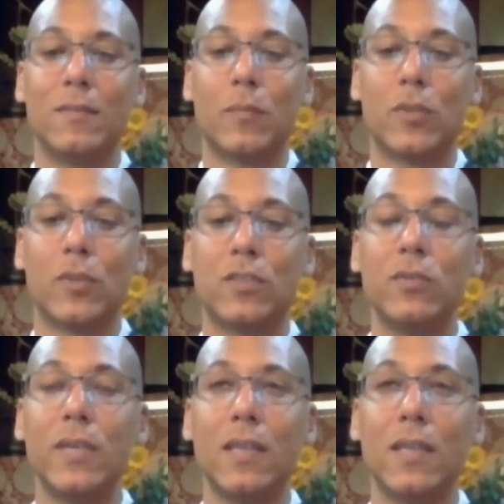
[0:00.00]

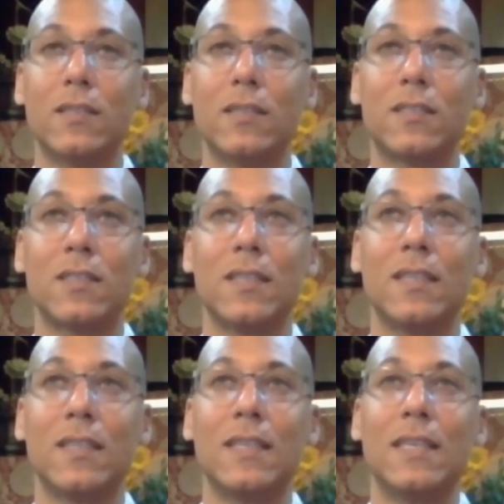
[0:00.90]
pursuing this
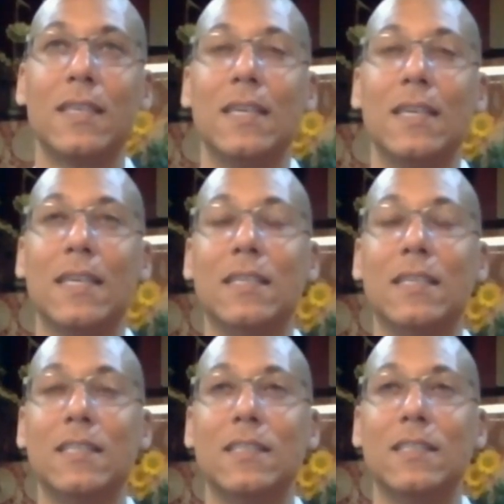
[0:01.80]

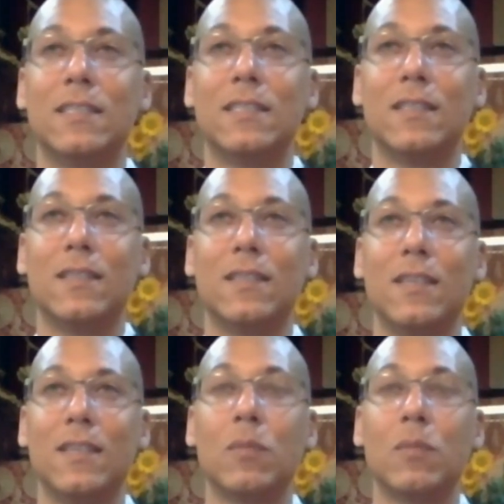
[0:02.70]
is
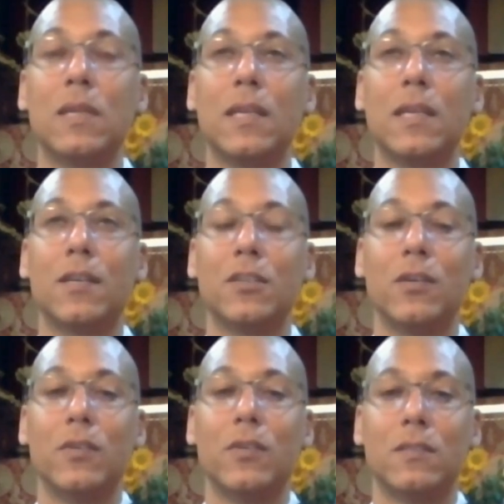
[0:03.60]
completely on your
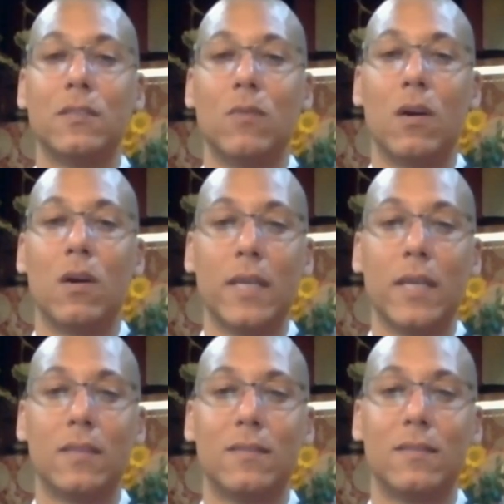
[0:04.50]
own is the wrong way,
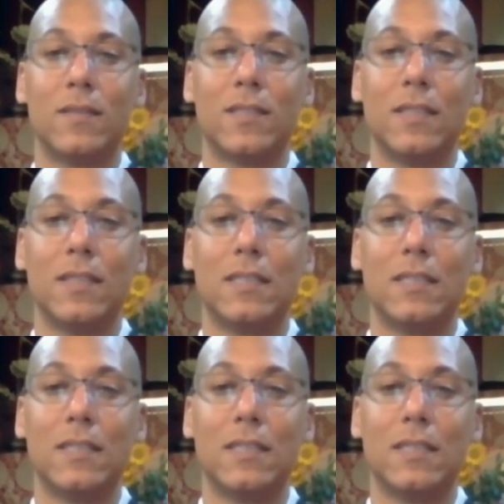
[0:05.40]
is